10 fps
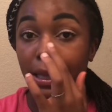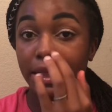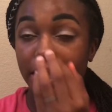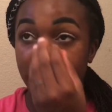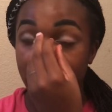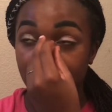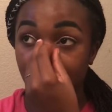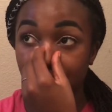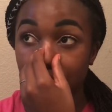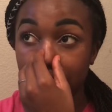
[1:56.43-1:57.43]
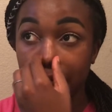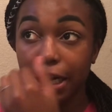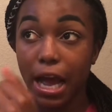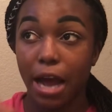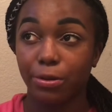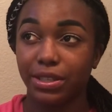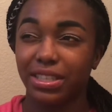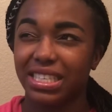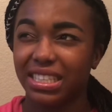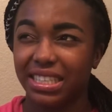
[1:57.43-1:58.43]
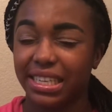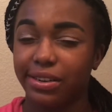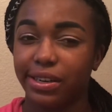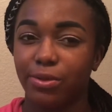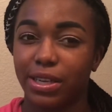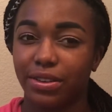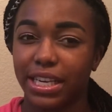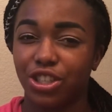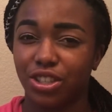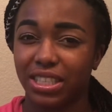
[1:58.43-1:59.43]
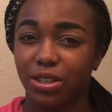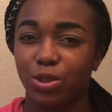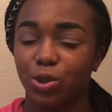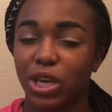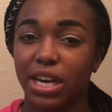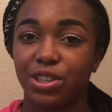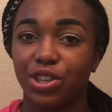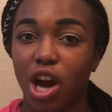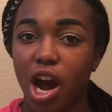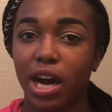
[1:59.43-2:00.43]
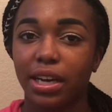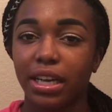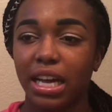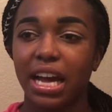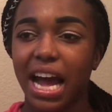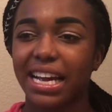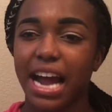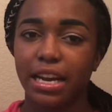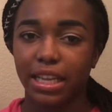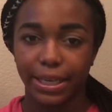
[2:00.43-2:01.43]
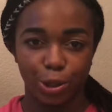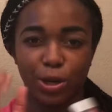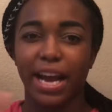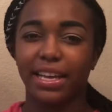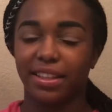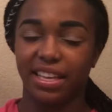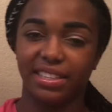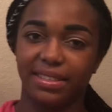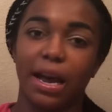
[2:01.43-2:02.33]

The next year, I was considering whether I should still do track or not. I kind of like trying things